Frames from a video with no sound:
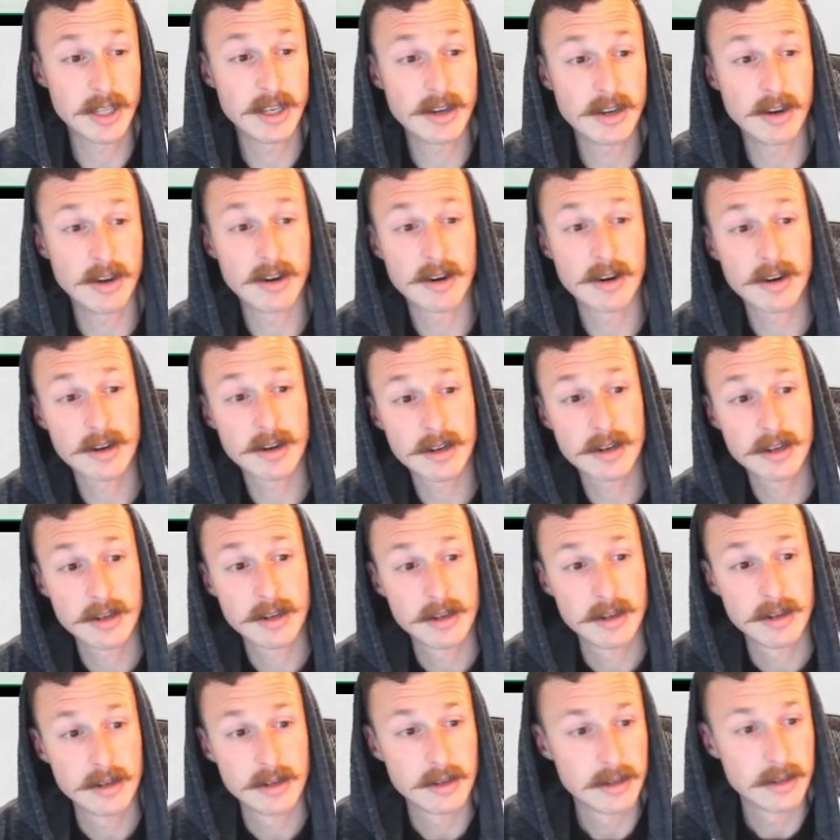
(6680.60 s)
card.
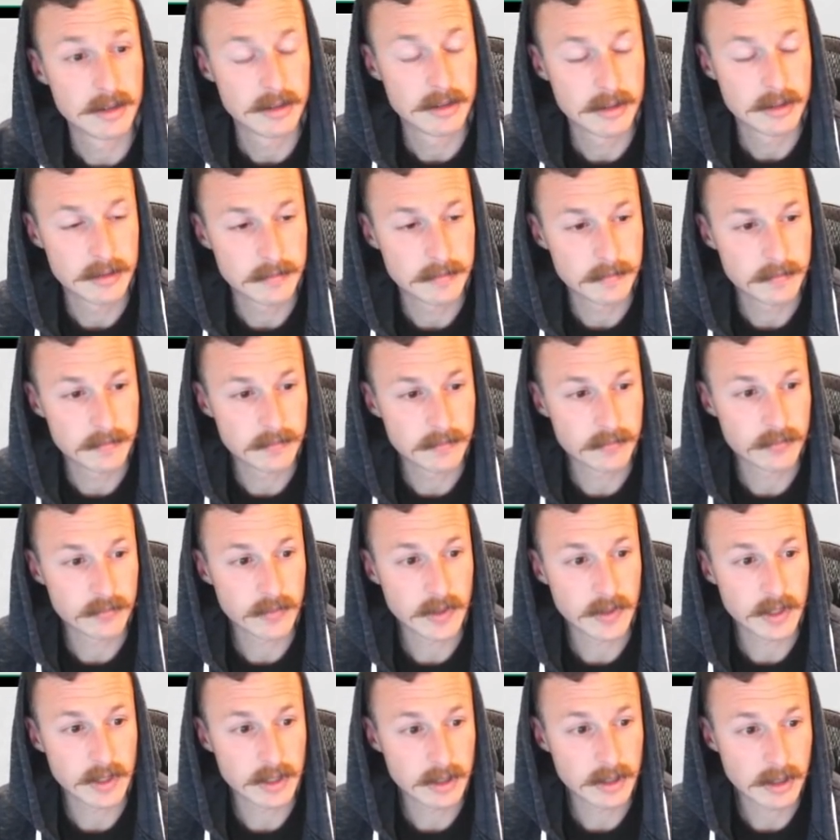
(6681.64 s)

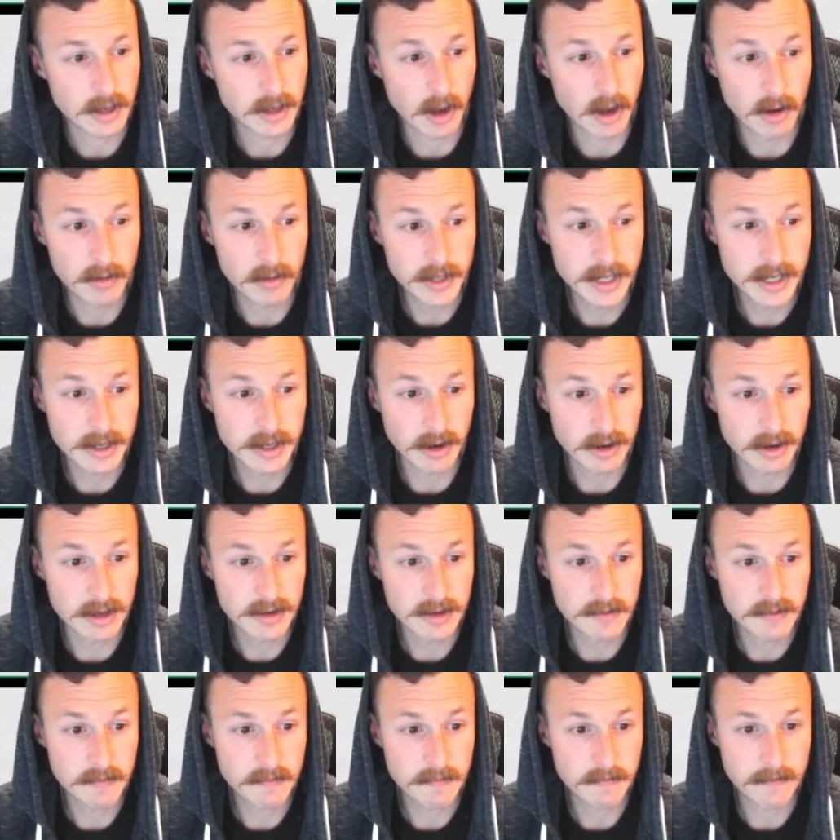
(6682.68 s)
Colony
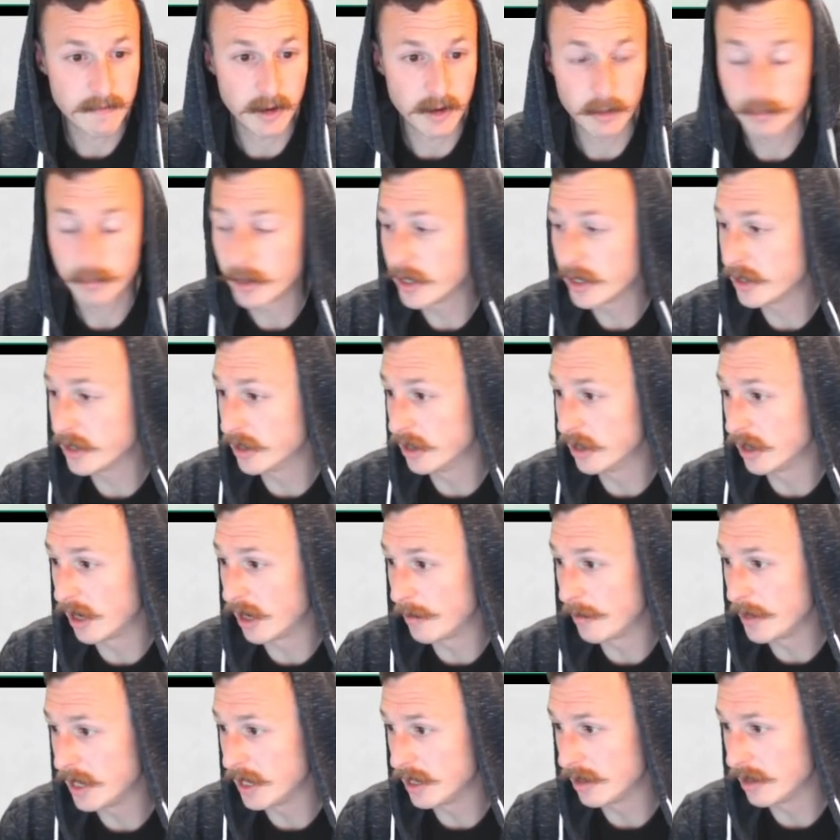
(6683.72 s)
Garden felt pretty good. I
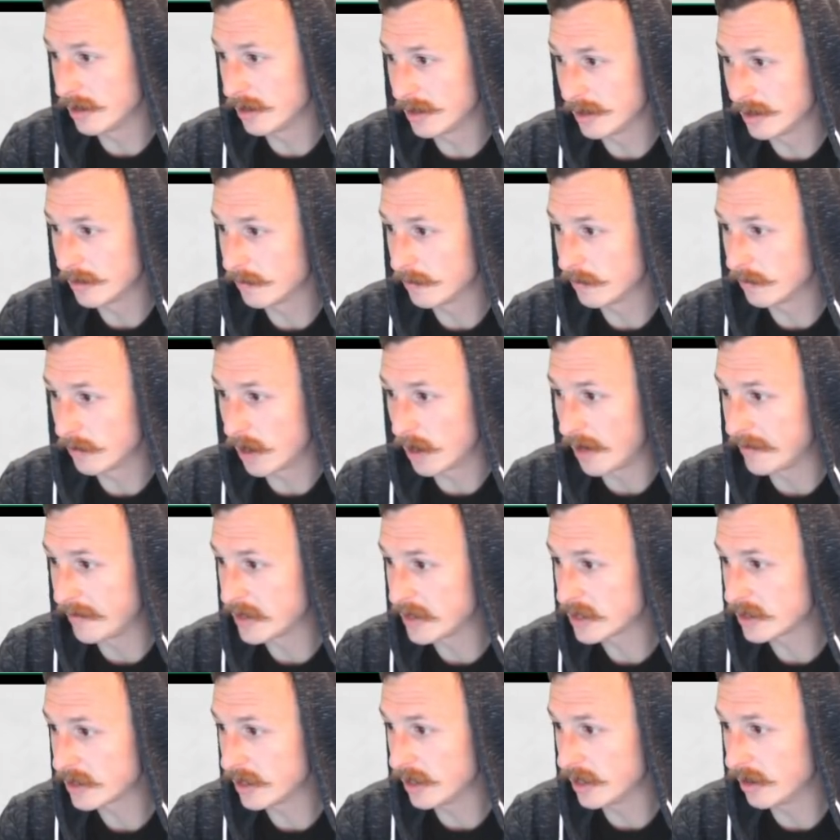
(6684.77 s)
mean,
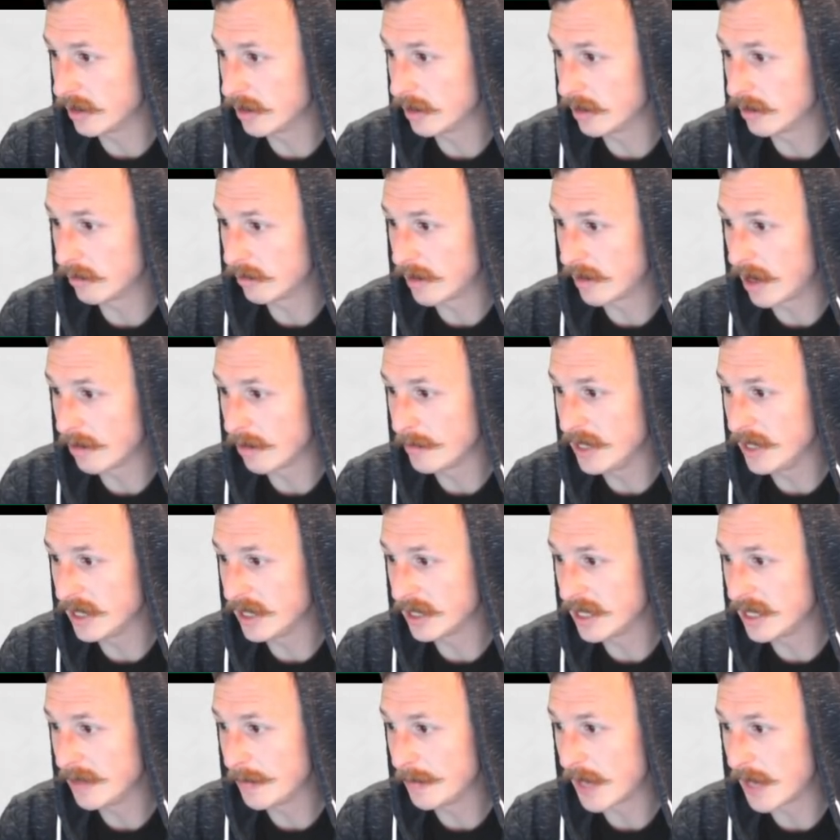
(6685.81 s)
obviously it allowed me to
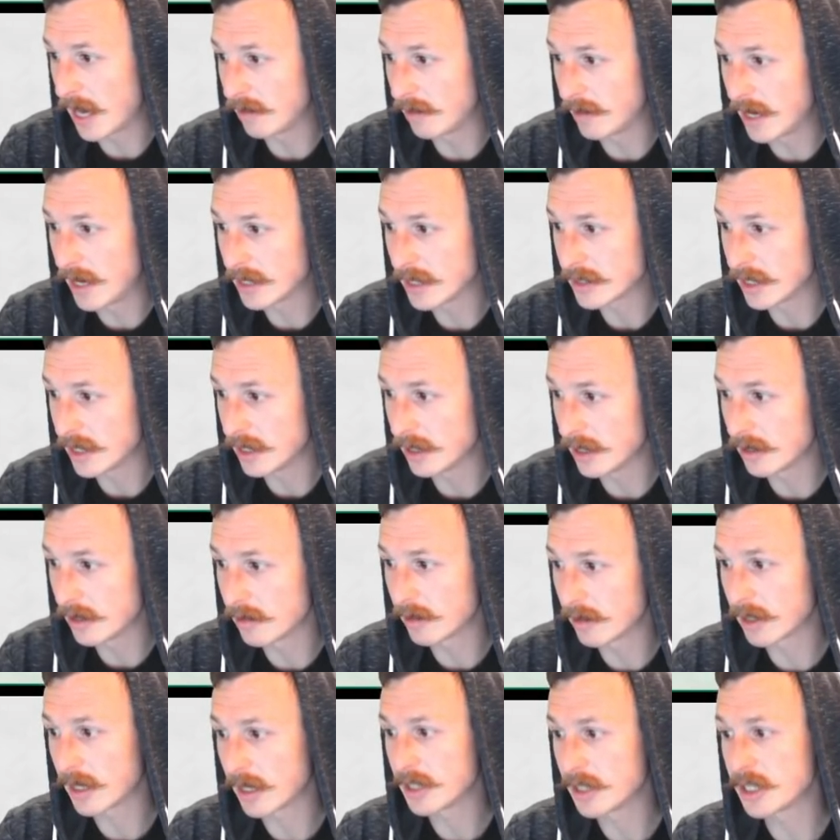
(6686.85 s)
keep that last hand.
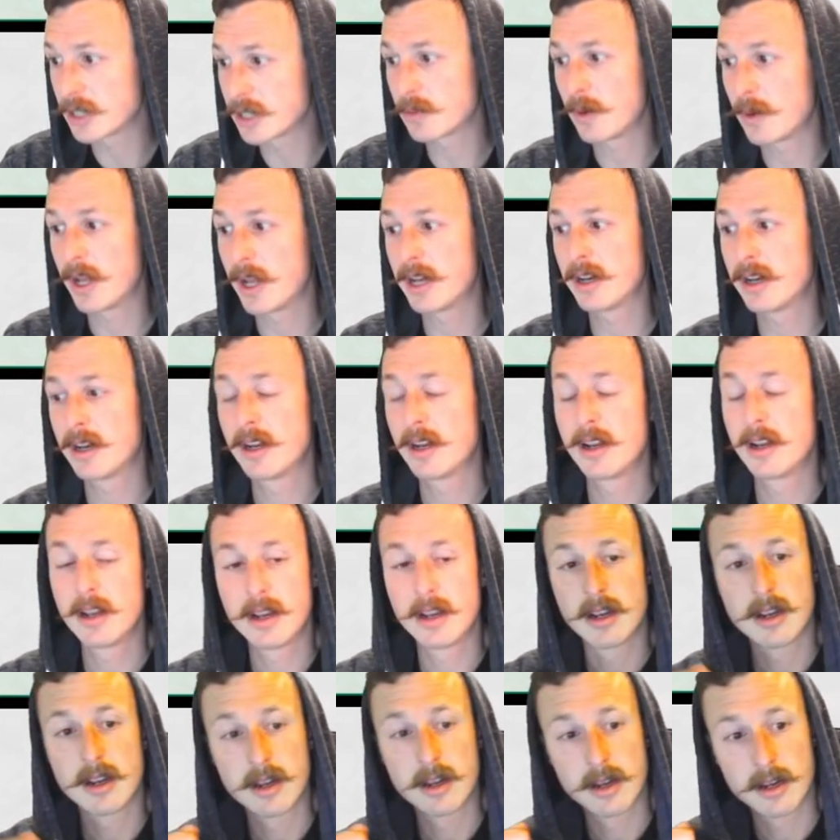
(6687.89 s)
Like I just went
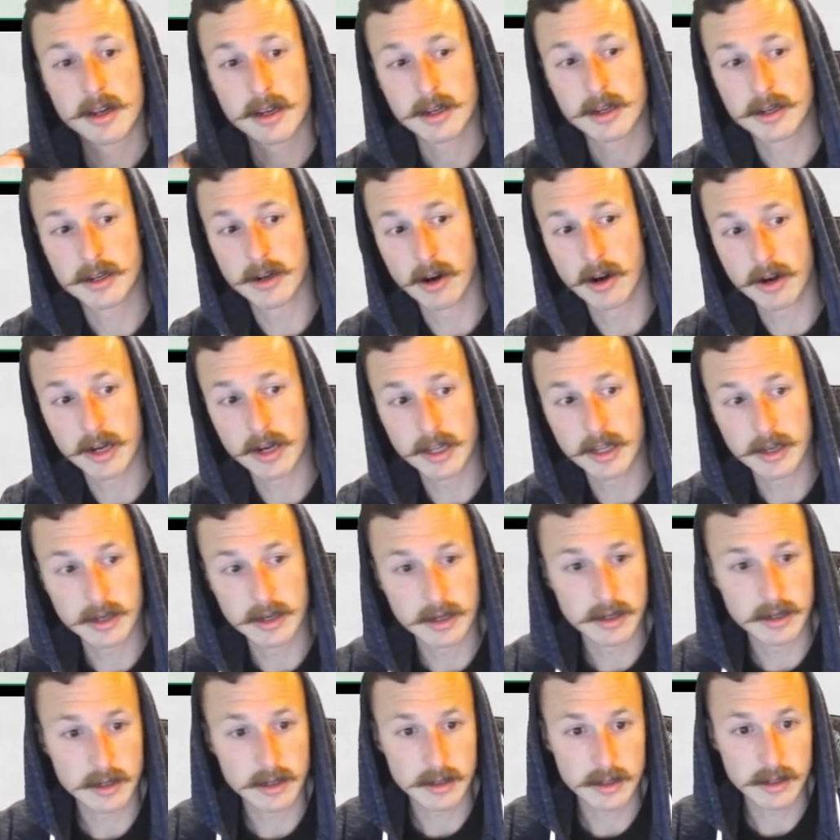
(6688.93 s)

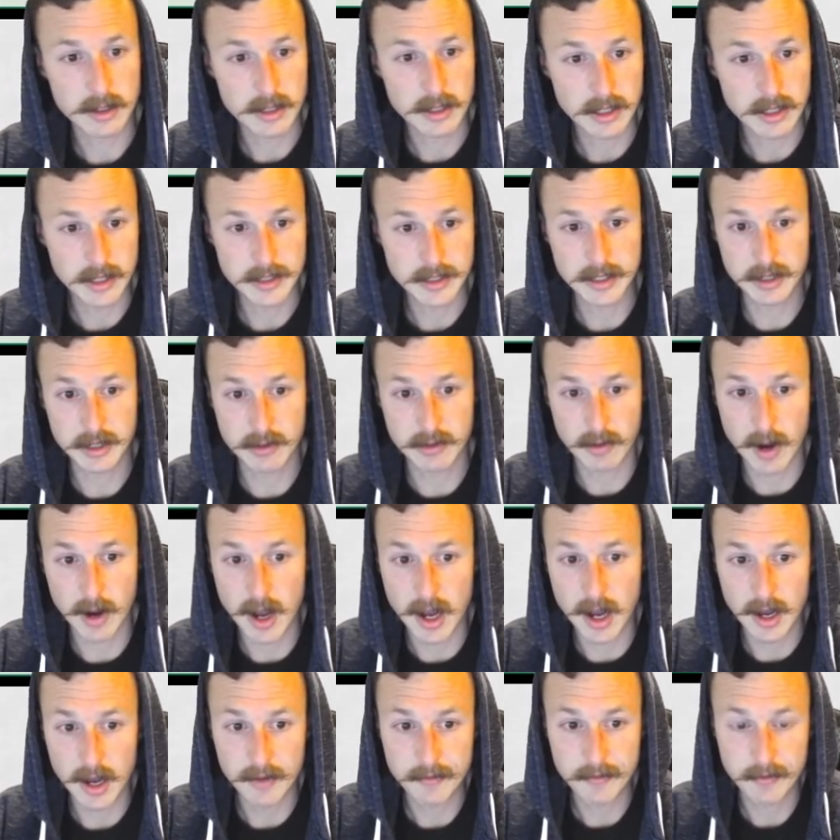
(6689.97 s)
Garden into
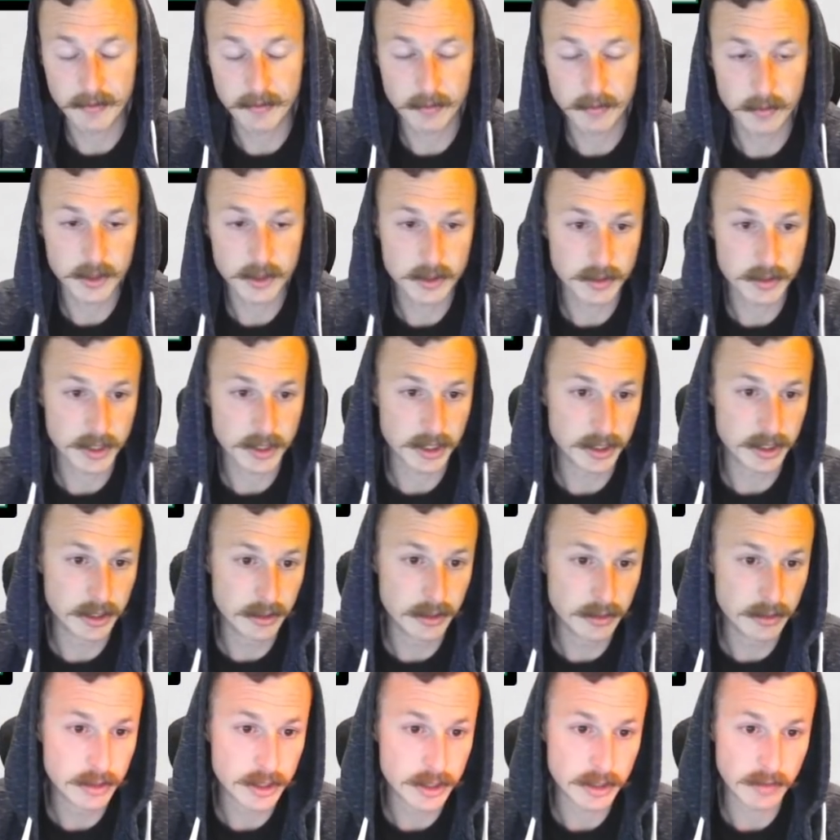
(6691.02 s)
Groff, which was a
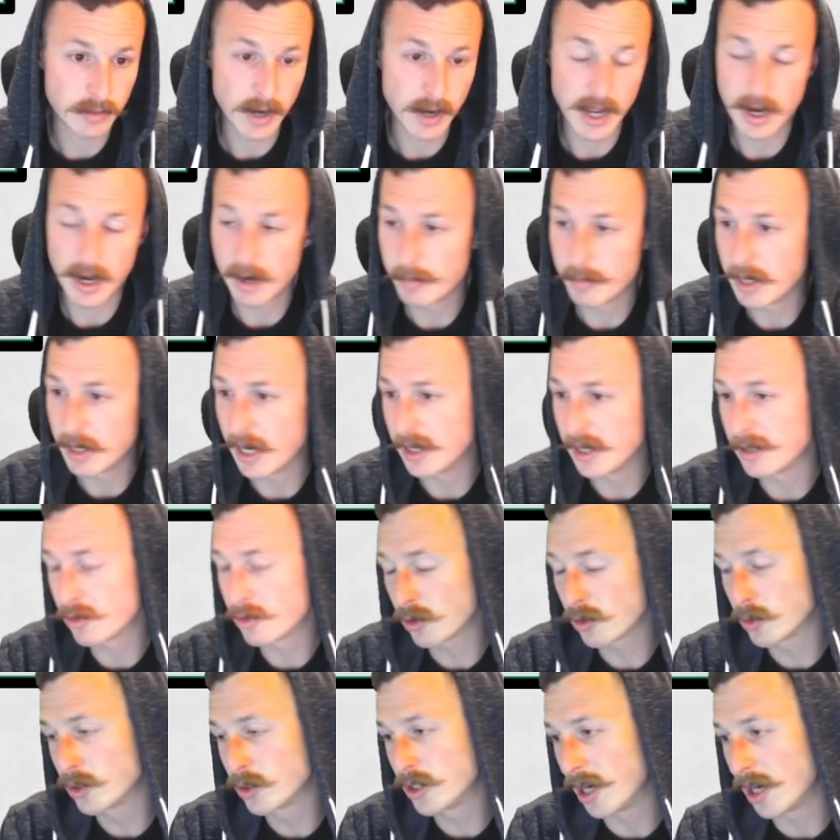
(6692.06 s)
huge threat. I mean, I
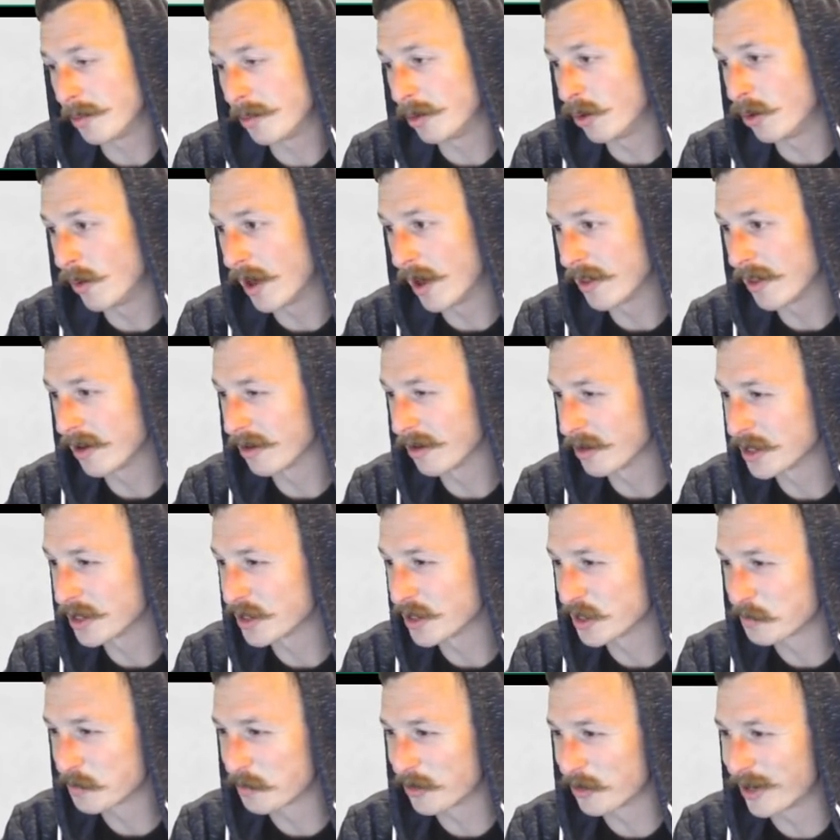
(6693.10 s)
drew double weather, which is
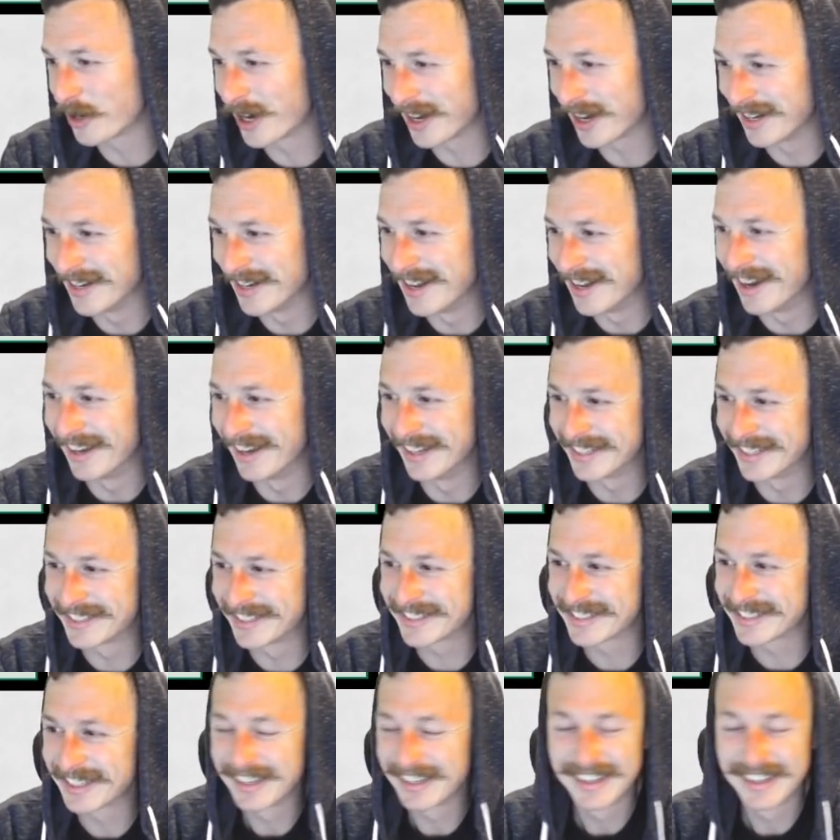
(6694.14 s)
pretty nuts.